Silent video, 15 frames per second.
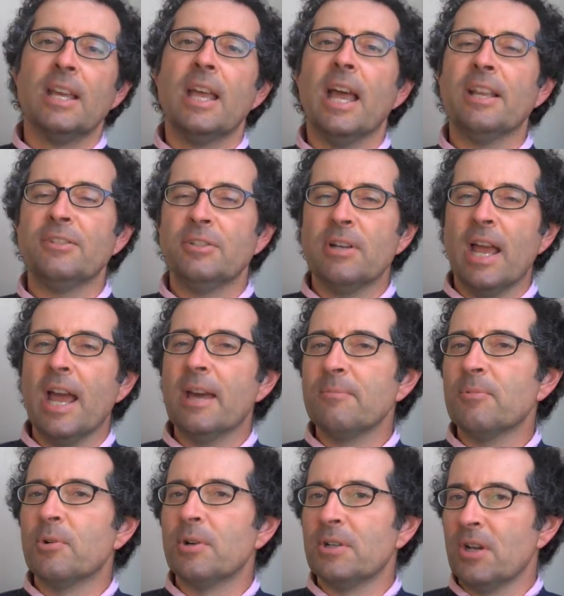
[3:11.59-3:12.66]
As you
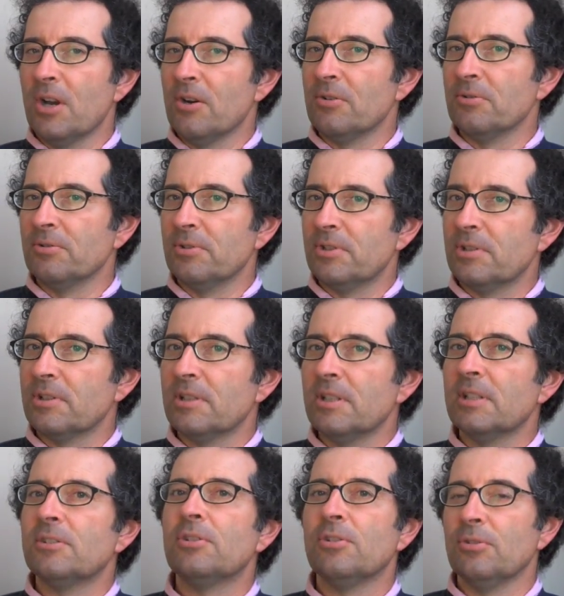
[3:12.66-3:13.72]
add more nodes
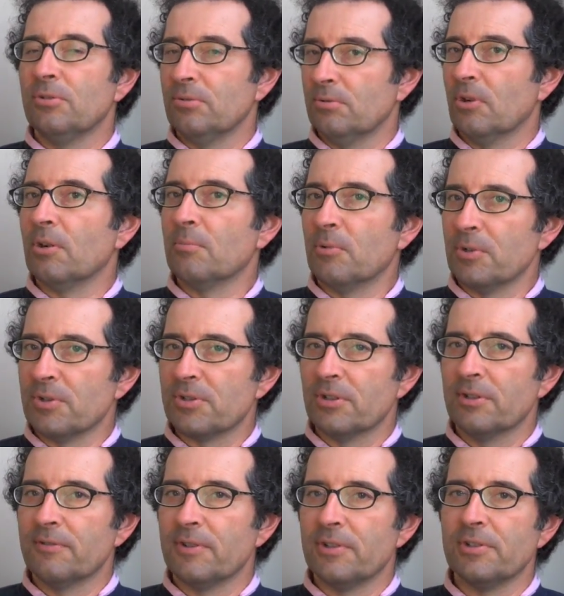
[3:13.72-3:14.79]
to, or more
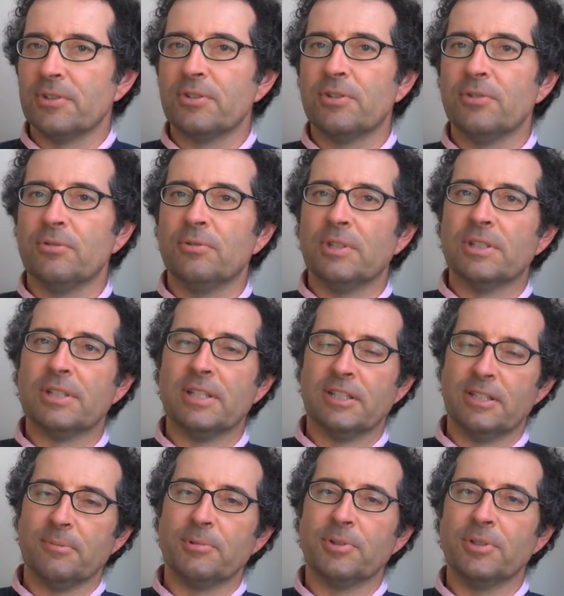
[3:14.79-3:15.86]
servers to the
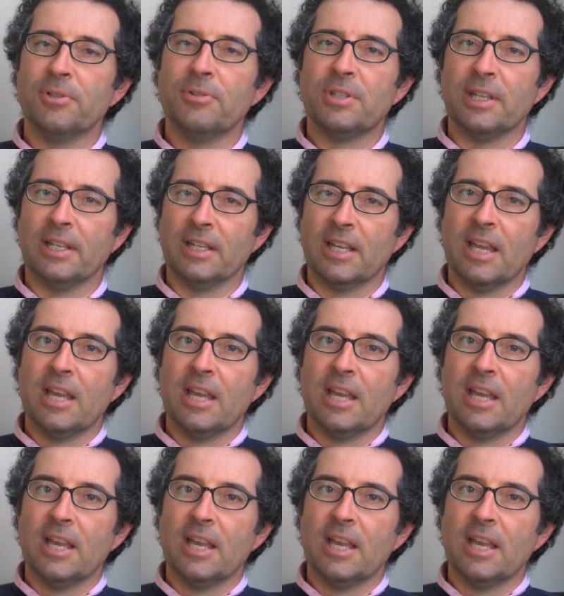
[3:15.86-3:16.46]
system you're using,